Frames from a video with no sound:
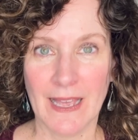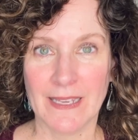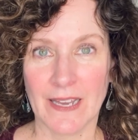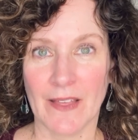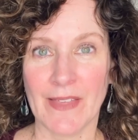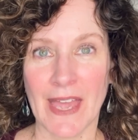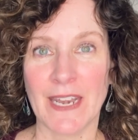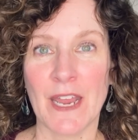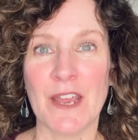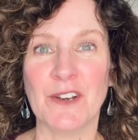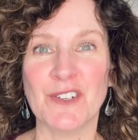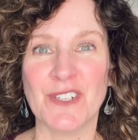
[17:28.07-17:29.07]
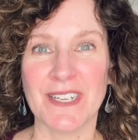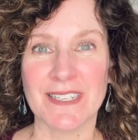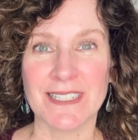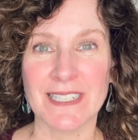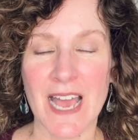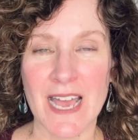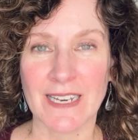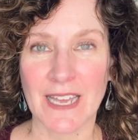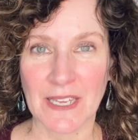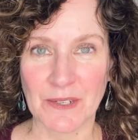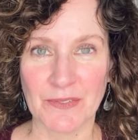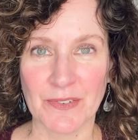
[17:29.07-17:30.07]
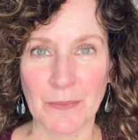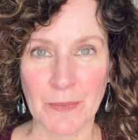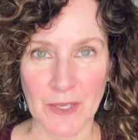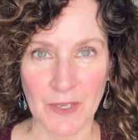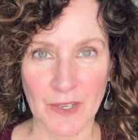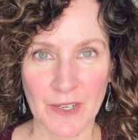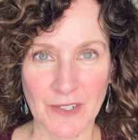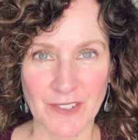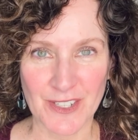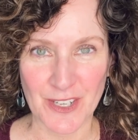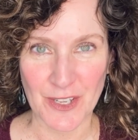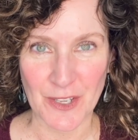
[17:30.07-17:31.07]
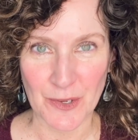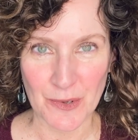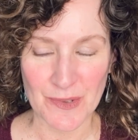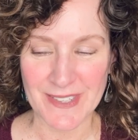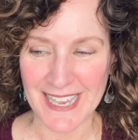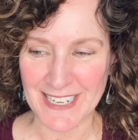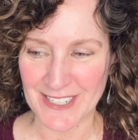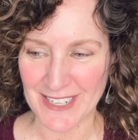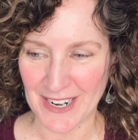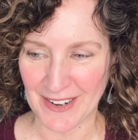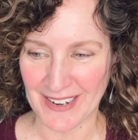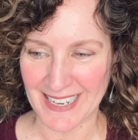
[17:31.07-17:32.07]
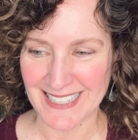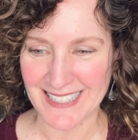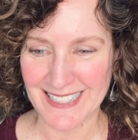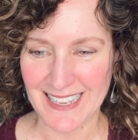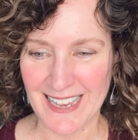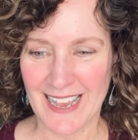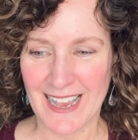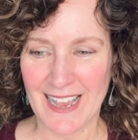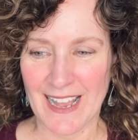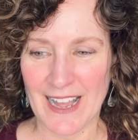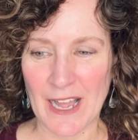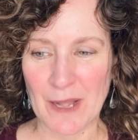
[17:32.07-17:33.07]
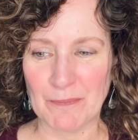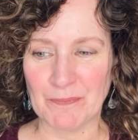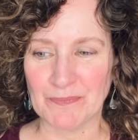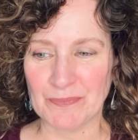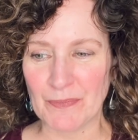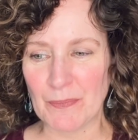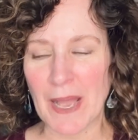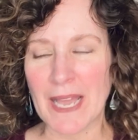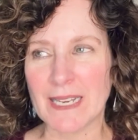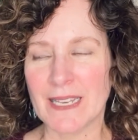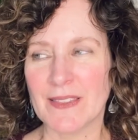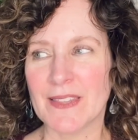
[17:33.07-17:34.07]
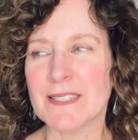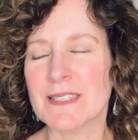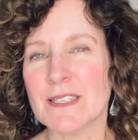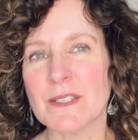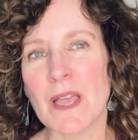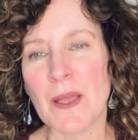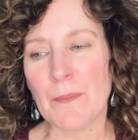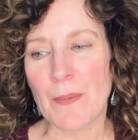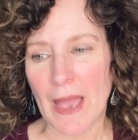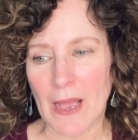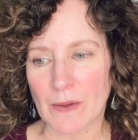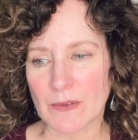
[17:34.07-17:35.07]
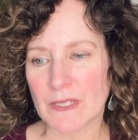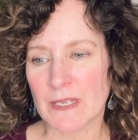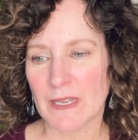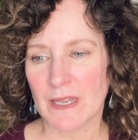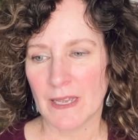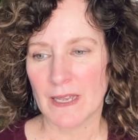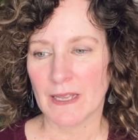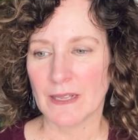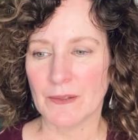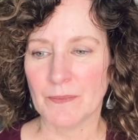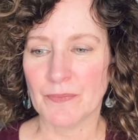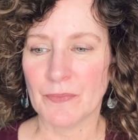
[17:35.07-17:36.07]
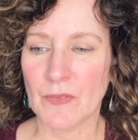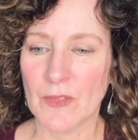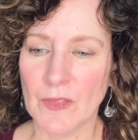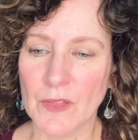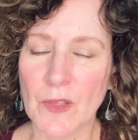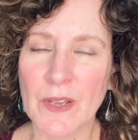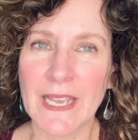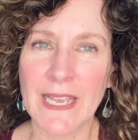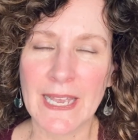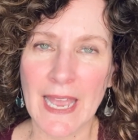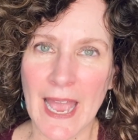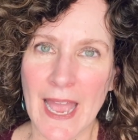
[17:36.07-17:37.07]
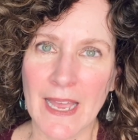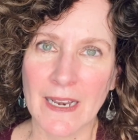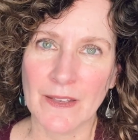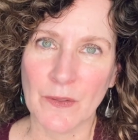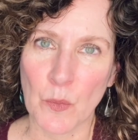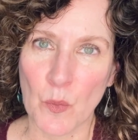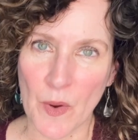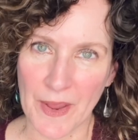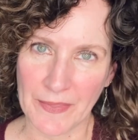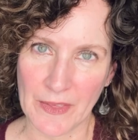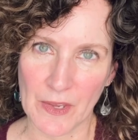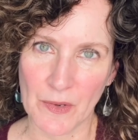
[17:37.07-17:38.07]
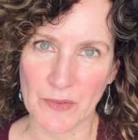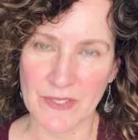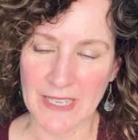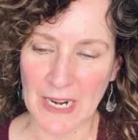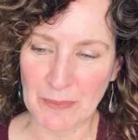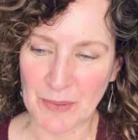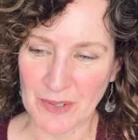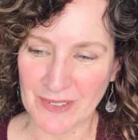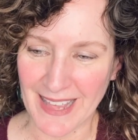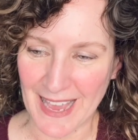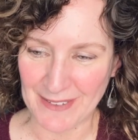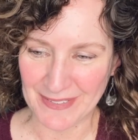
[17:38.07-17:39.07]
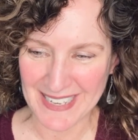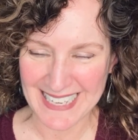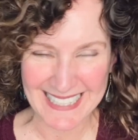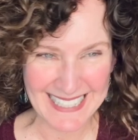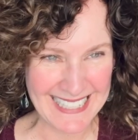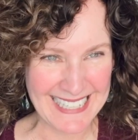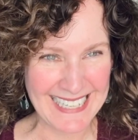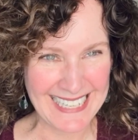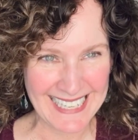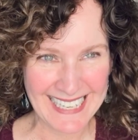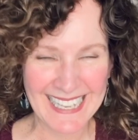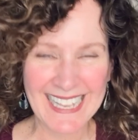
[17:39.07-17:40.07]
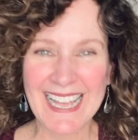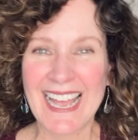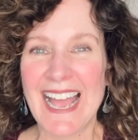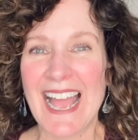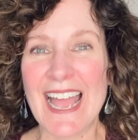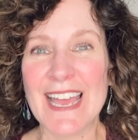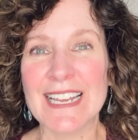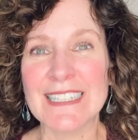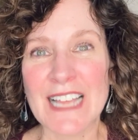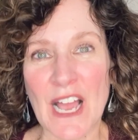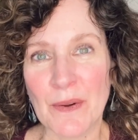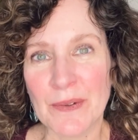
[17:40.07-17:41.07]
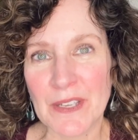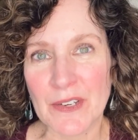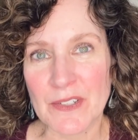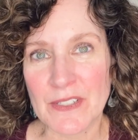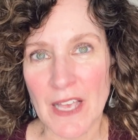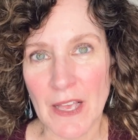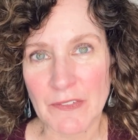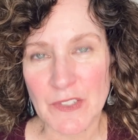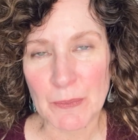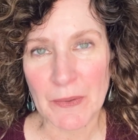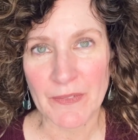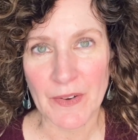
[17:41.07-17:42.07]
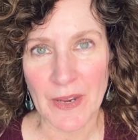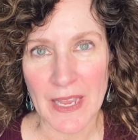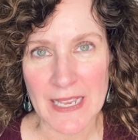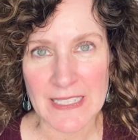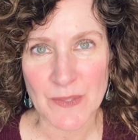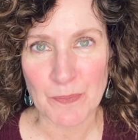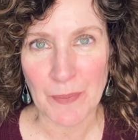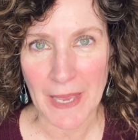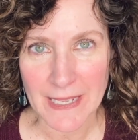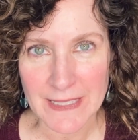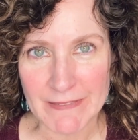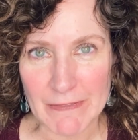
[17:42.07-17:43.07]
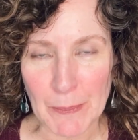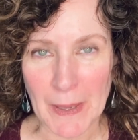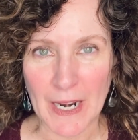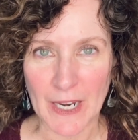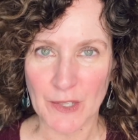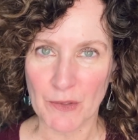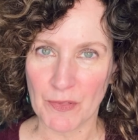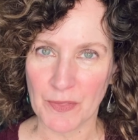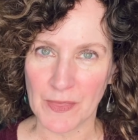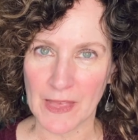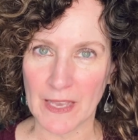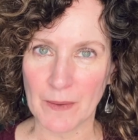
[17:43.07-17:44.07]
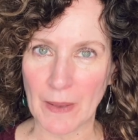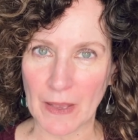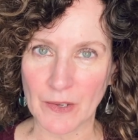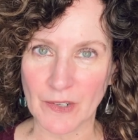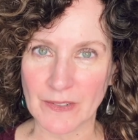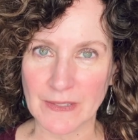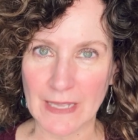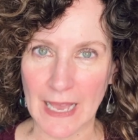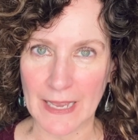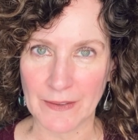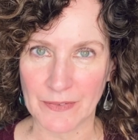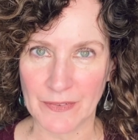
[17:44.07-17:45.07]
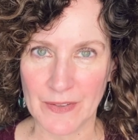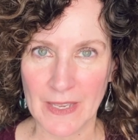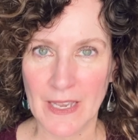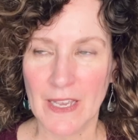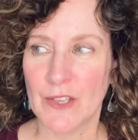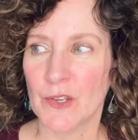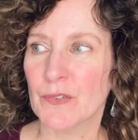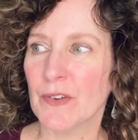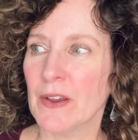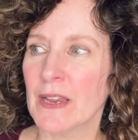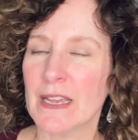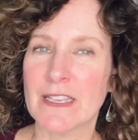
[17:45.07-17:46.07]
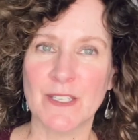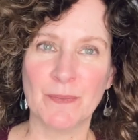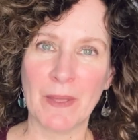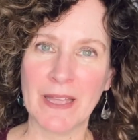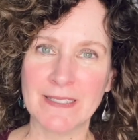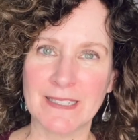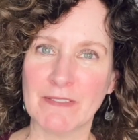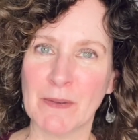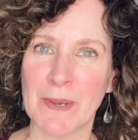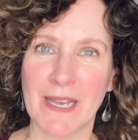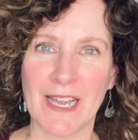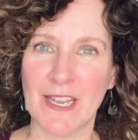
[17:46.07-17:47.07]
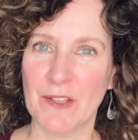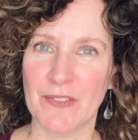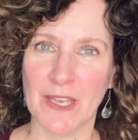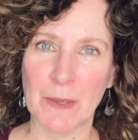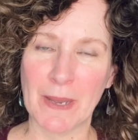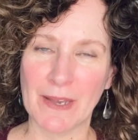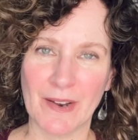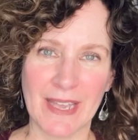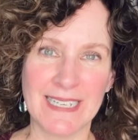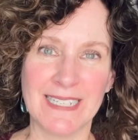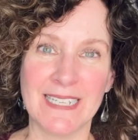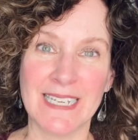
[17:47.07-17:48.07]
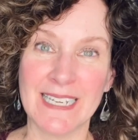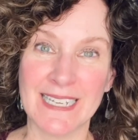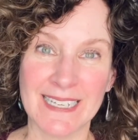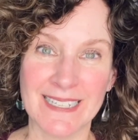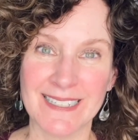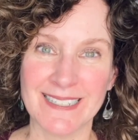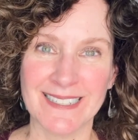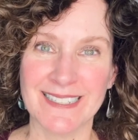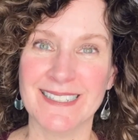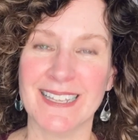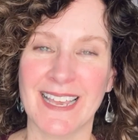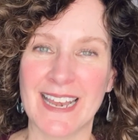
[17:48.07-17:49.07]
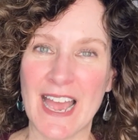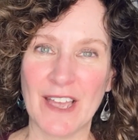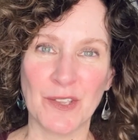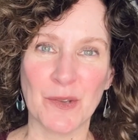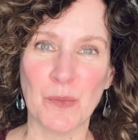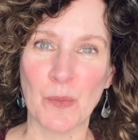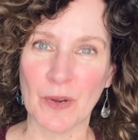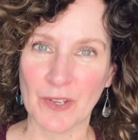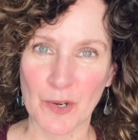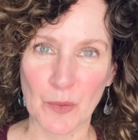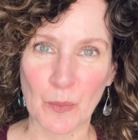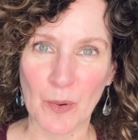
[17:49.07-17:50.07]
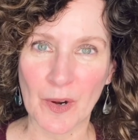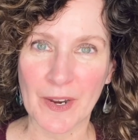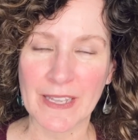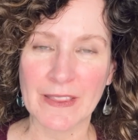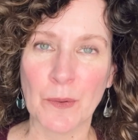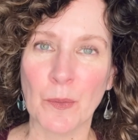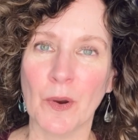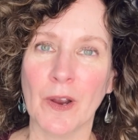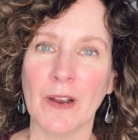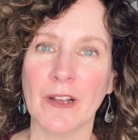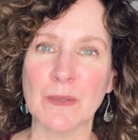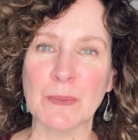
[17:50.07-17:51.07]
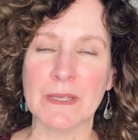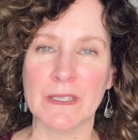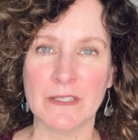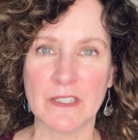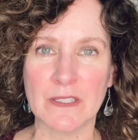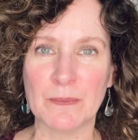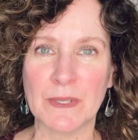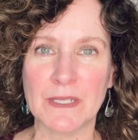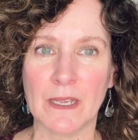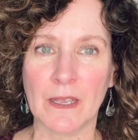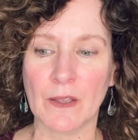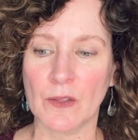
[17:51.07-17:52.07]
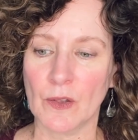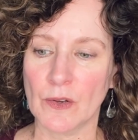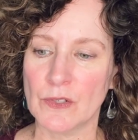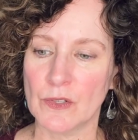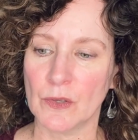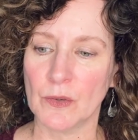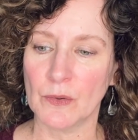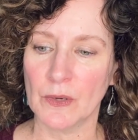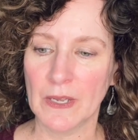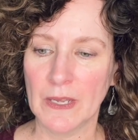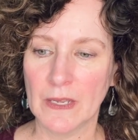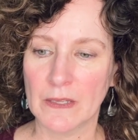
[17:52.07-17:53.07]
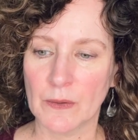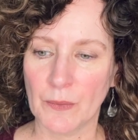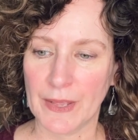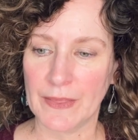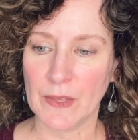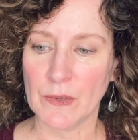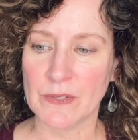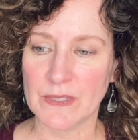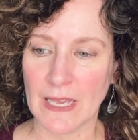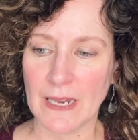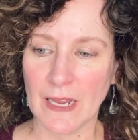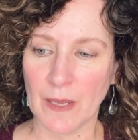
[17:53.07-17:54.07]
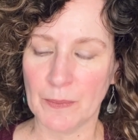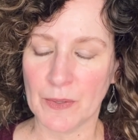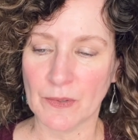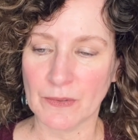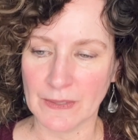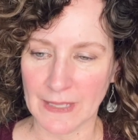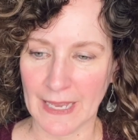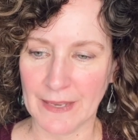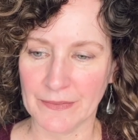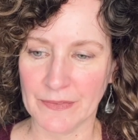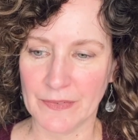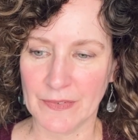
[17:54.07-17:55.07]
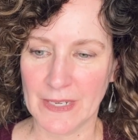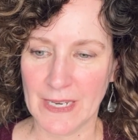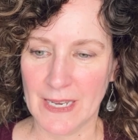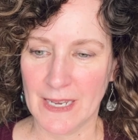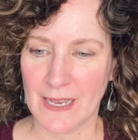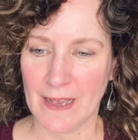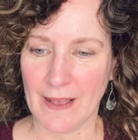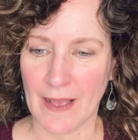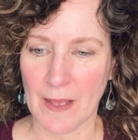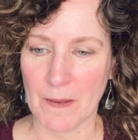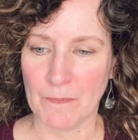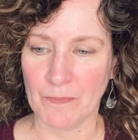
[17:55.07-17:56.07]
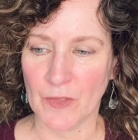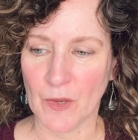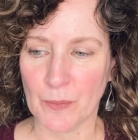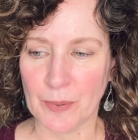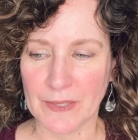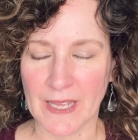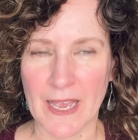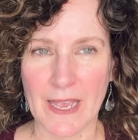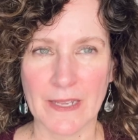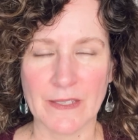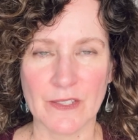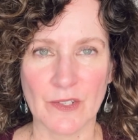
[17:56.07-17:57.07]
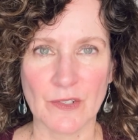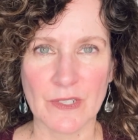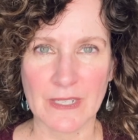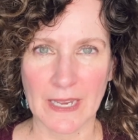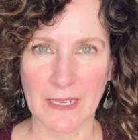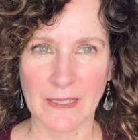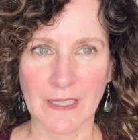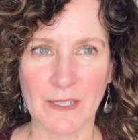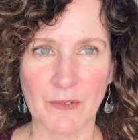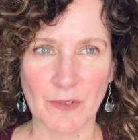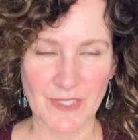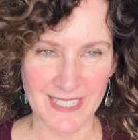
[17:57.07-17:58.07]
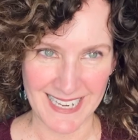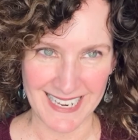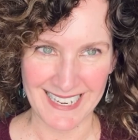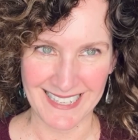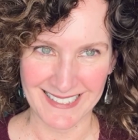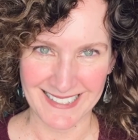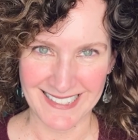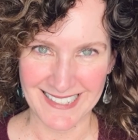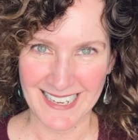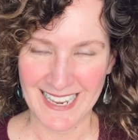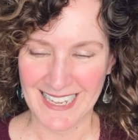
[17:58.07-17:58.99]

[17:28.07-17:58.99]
Now, that energy is not unfamiliar to you, Sagittarius, but this is about looking at the way that you set up your life and allowing yourself to be very expansive about how you think about your life. You're very expansive about how you think about ideas and how your work in the world, but this is in particular to the way that you set up your life, your plans, your daily routines.